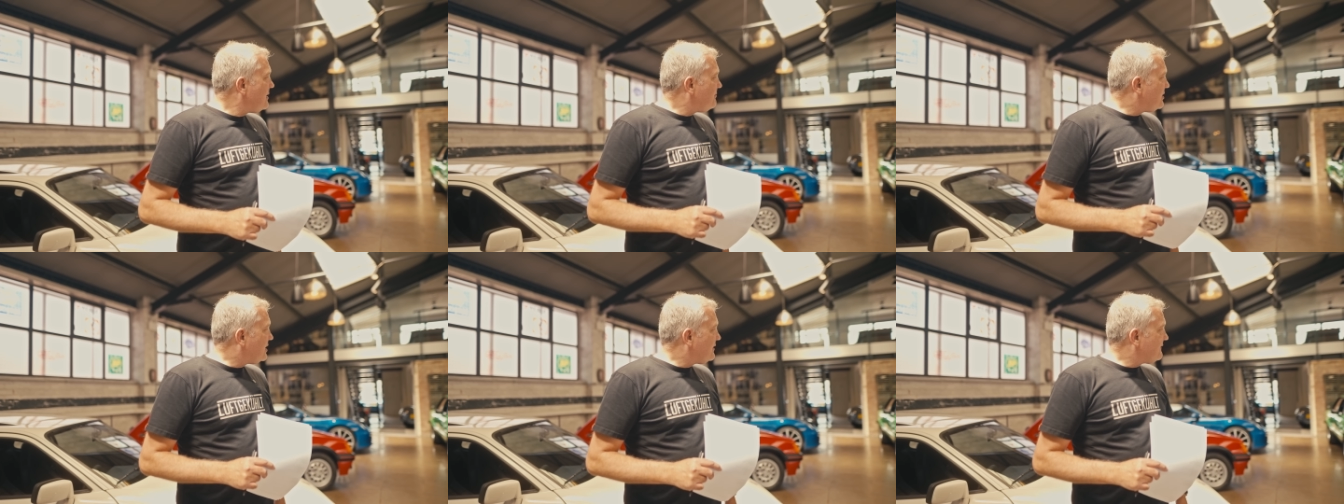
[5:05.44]

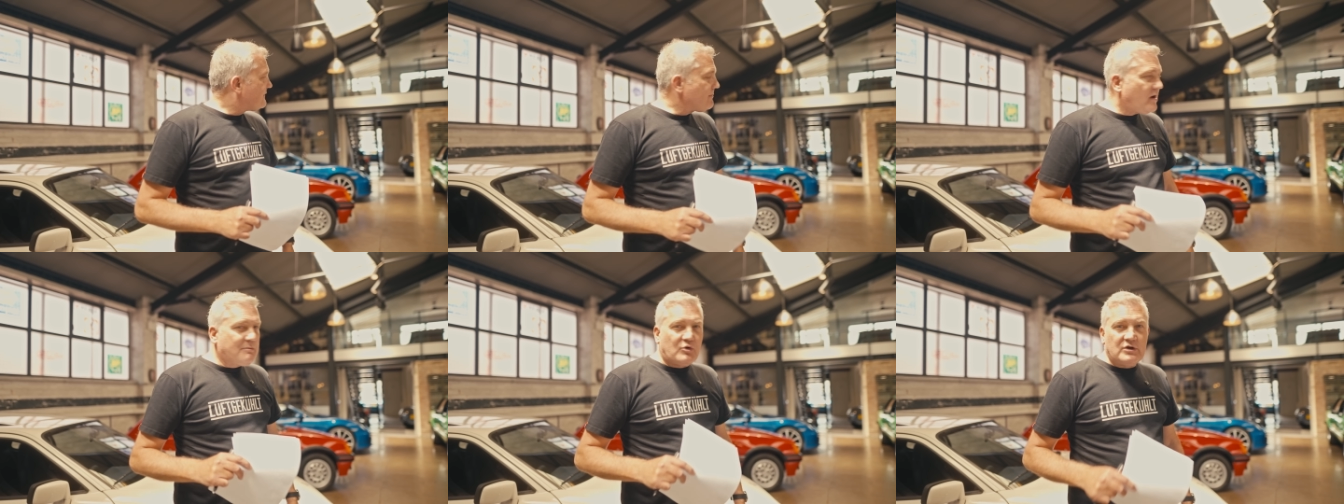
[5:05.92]
But from
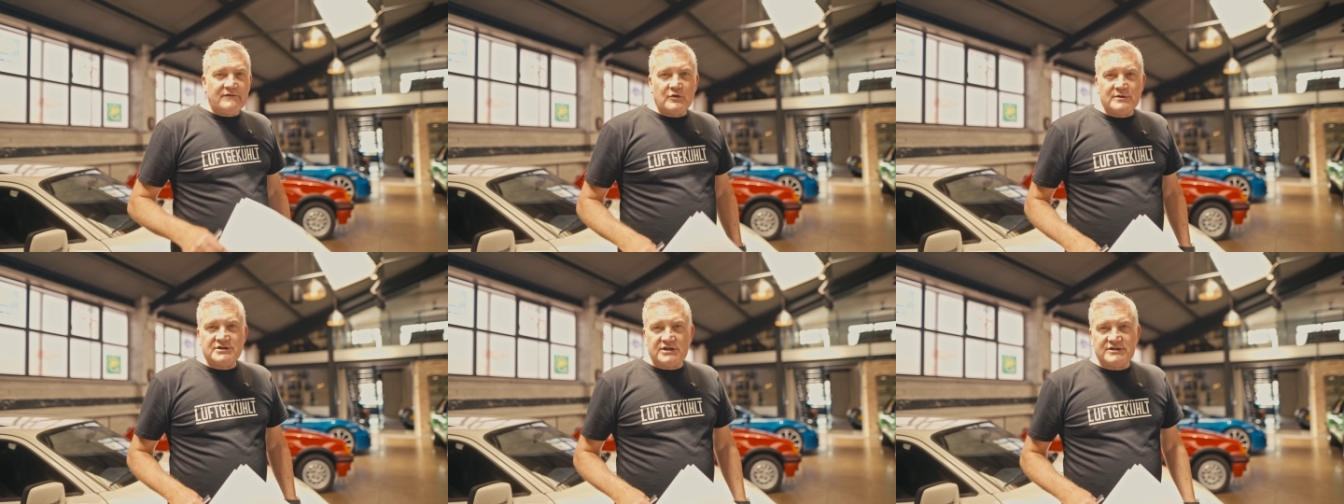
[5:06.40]
my point of view,
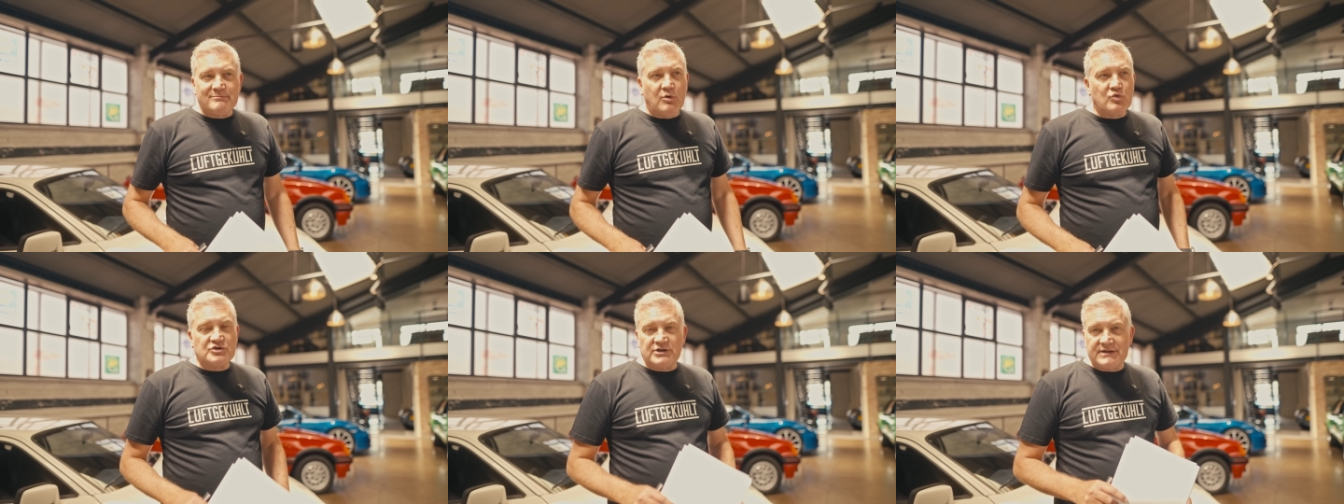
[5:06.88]
in terms of
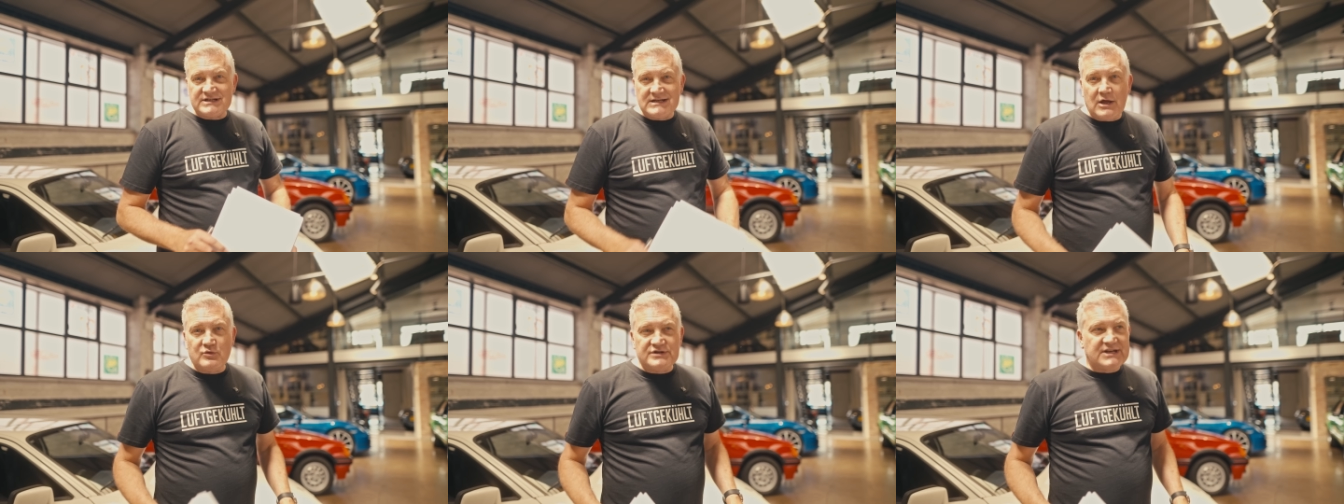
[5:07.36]
Porsche, there's
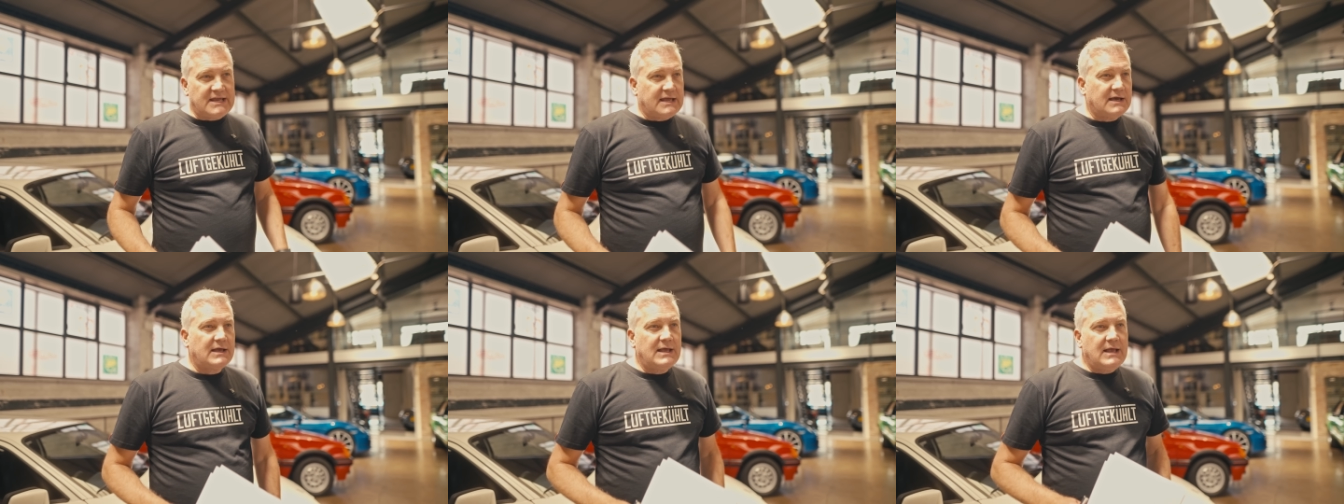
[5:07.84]
loads here,